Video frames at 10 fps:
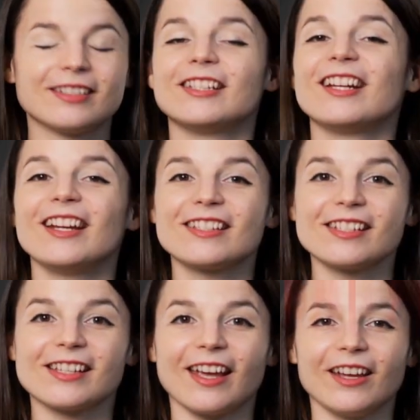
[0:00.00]

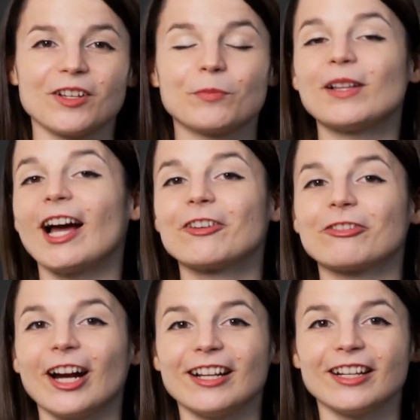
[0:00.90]
Today's the day, Black
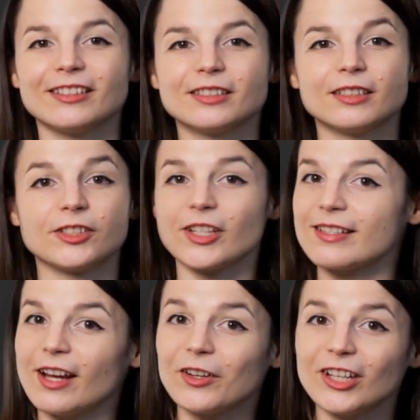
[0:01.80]
Friday.
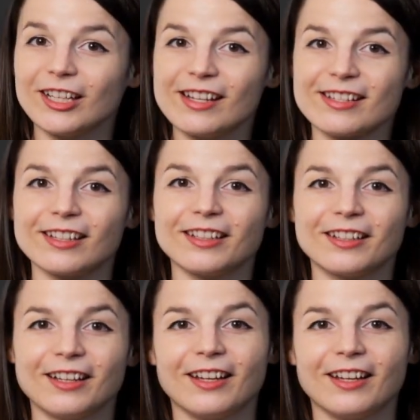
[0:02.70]
Just how good is it?